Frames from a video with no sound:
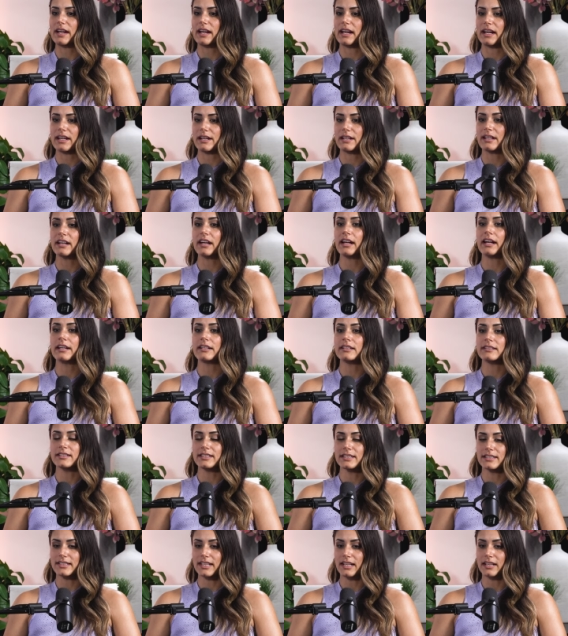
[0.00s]
and I
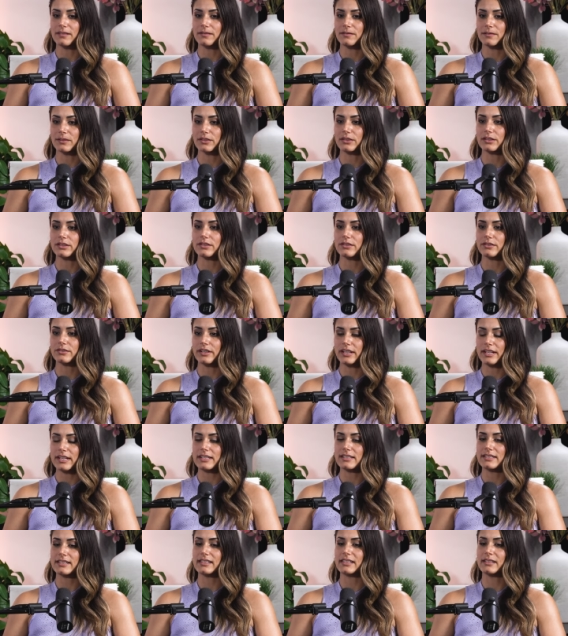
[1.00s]
did that first
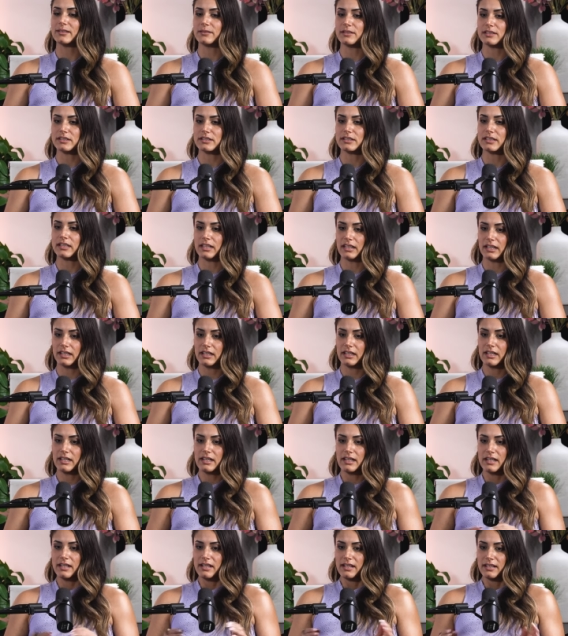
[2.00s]
race, and it was the
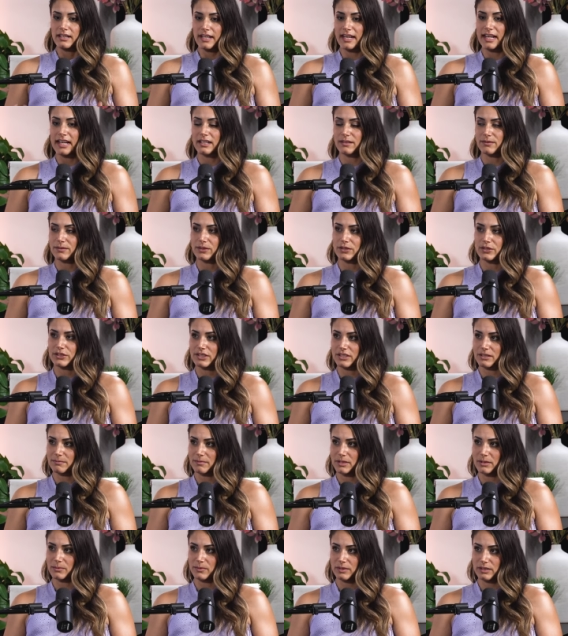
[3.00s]
the anniversary
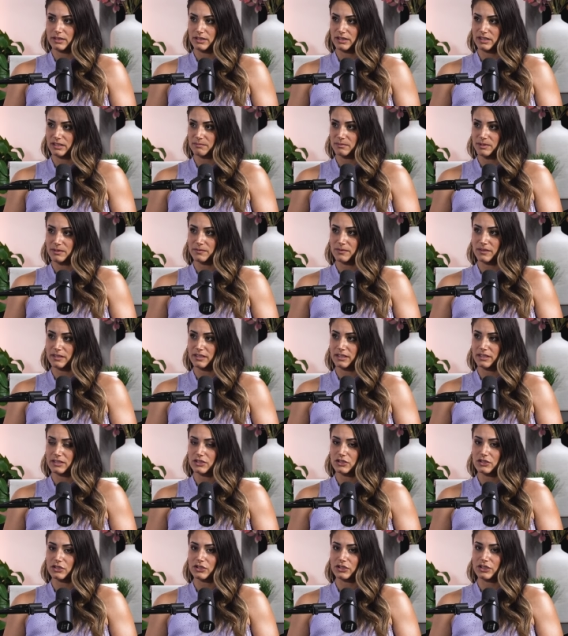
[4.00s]
of my one year of my
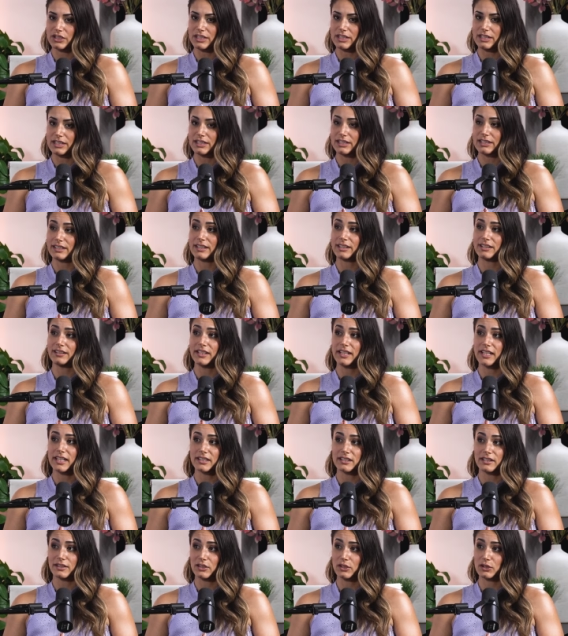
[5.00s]
fitness journey, and I
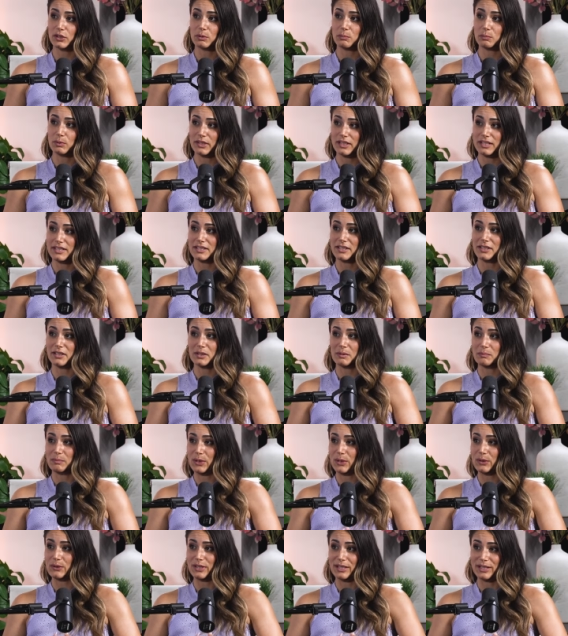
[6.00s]
landed third place on the
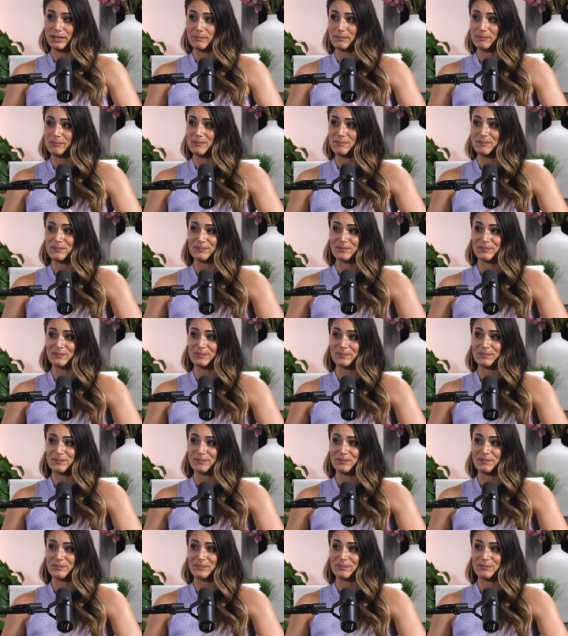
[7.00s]
podium,